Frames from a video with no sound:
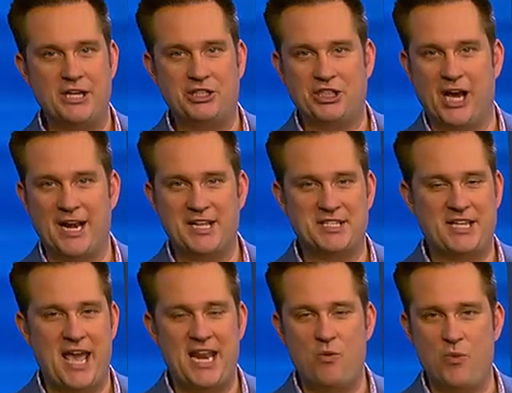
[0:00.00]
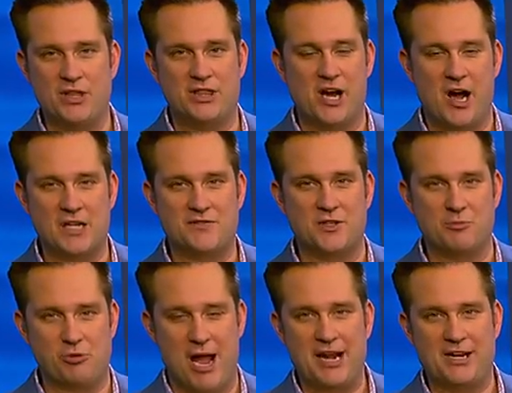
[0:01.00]
a shot at skating with the Hawks for their
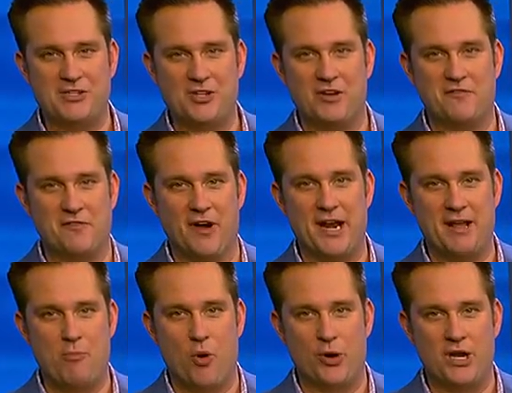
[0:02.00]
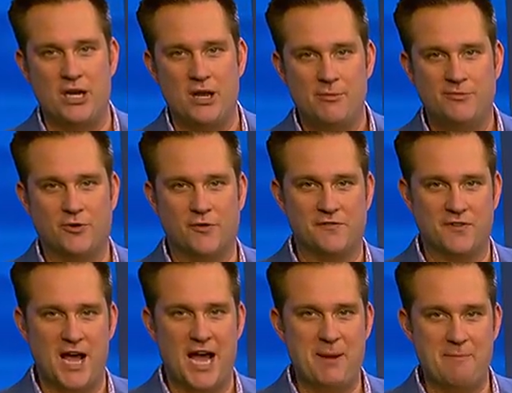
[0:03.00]
practice on Friday morning before
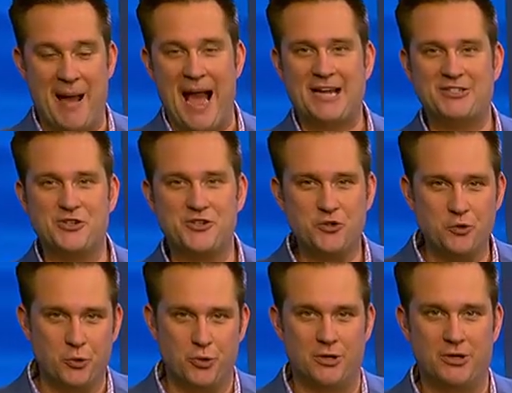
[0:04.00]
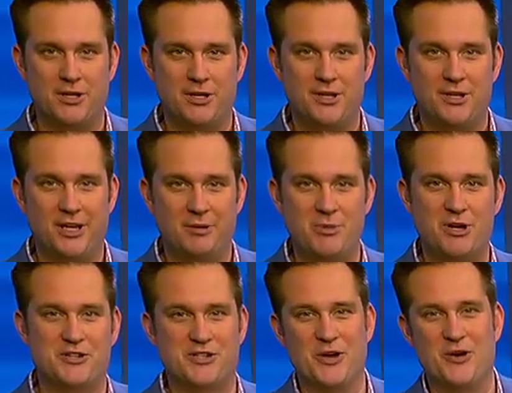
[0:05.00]
flying back to school in
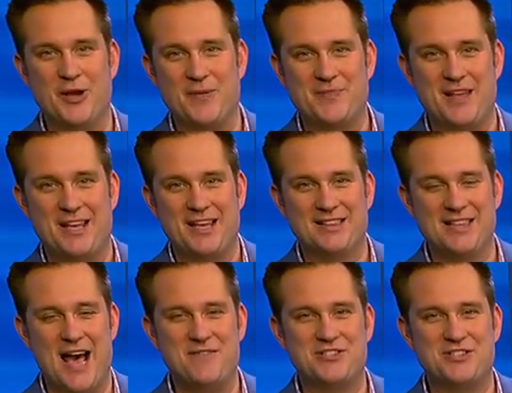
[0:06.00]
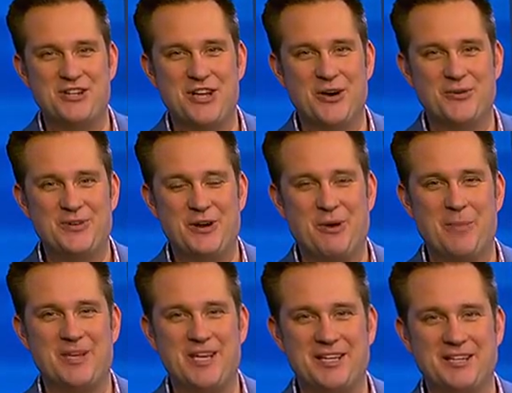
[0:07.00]
Minnesota. Live in studio, Nick
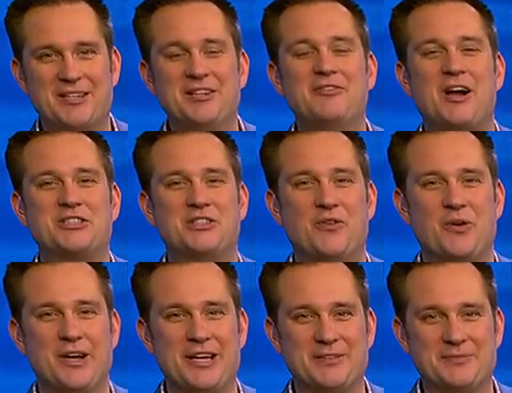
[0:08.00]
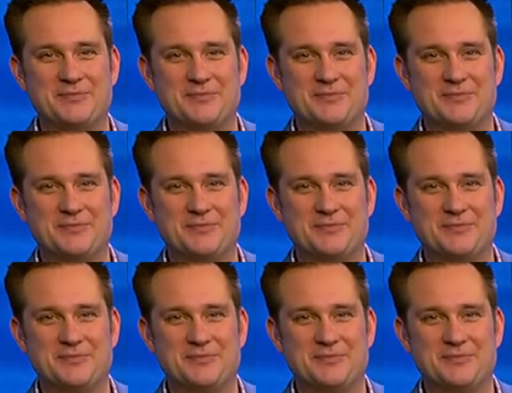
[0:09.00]
Krepke, Fox 12 Oregon.